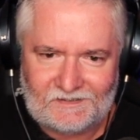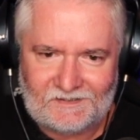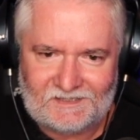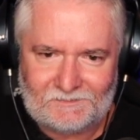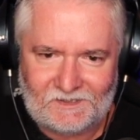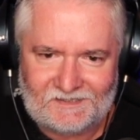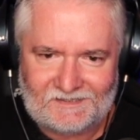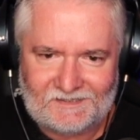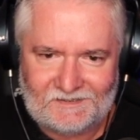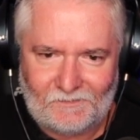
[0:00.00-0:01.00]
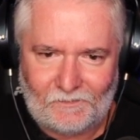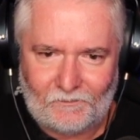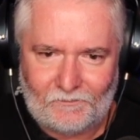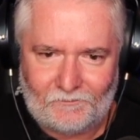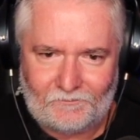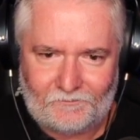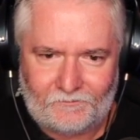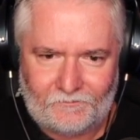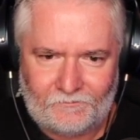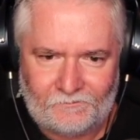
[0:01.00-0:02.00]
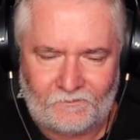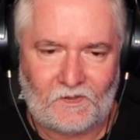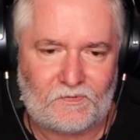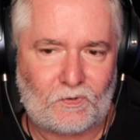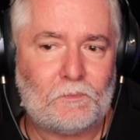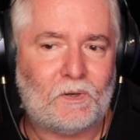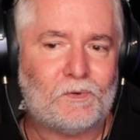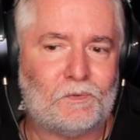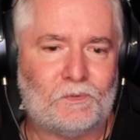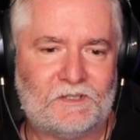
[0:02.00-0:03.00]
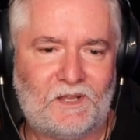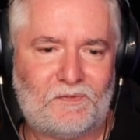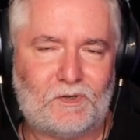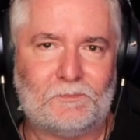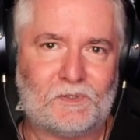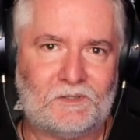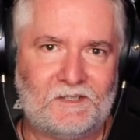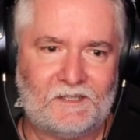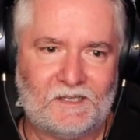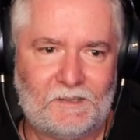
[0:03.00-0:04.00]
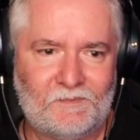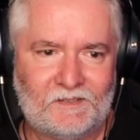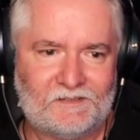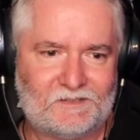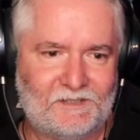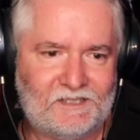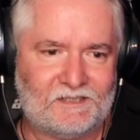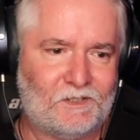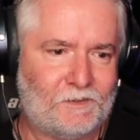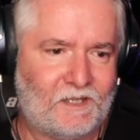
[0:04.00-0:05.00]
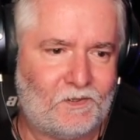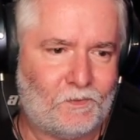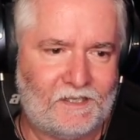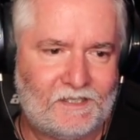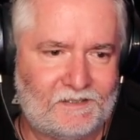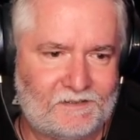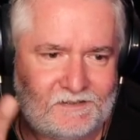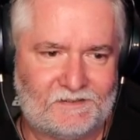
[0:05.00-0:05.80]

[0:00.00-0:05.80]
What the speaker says: Nice monster. Throw a bottle. You throw a bottle in the game to make it go another way